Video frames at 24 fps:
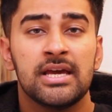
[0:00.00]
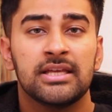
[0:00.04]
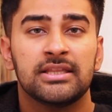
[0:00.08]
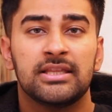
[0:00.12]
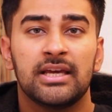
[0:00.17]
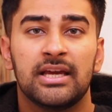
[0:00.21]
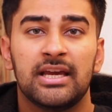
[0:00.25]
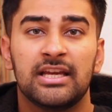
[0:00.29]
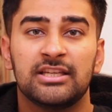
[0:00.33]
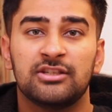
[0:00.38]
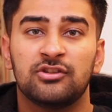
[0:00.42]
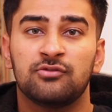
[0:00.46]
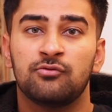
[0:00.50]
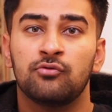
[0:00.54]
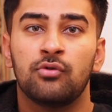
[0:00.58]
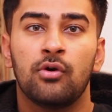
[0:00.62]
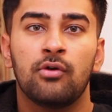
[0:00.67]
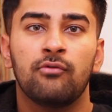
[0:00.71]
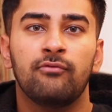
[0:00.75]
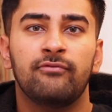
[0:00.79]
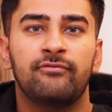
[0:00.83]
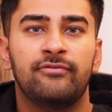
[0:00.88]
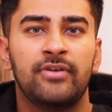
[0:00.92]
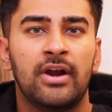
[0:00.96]
that it's
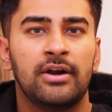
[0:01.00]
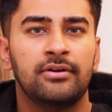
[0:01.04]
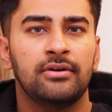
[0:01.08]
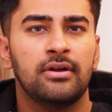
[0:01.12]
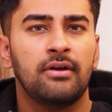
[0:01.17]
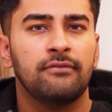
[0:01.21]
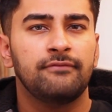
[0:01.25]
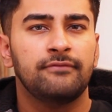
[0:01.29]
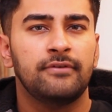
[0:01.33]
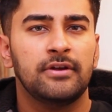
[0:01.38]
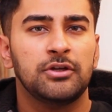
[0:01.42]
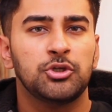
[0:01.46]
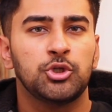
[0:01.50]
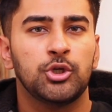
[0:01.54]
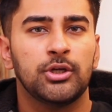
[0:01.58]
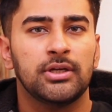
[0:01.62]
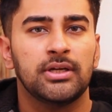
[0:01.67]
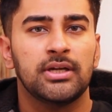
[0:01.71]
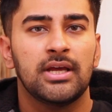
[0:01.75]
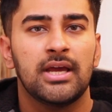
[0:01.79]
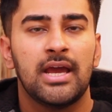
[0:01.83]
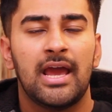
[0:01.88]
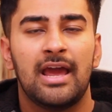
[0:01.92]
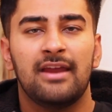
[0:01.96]
very
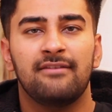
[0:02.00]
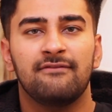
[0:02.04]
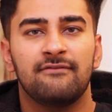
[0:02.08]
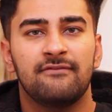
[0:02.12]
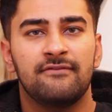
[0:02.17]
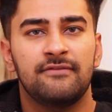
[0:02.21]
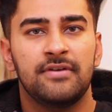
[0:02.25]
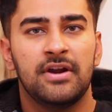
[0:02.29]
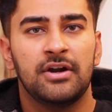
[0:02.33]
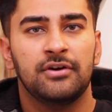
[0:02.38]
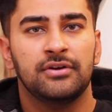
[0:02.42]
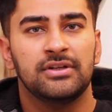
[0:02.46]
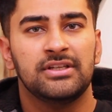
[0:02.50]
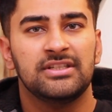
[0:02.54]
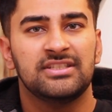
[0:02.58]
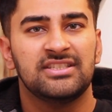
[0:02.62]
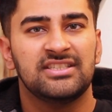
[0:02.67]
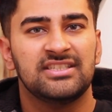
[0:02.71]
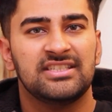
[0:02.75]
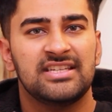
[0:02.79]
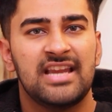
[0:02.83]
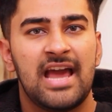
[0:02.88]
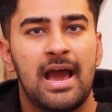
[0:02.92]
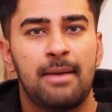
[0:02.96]
efficient and very
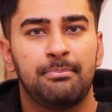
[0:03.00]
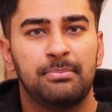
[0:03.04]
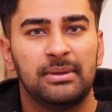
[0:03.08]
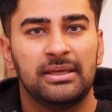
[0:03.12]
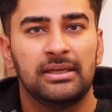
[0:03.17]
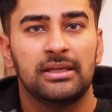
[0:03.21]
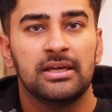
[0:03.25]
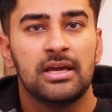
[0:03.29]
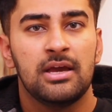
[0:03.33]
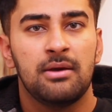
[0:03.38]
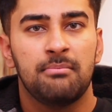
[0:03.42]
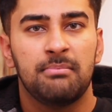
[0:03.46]
snappy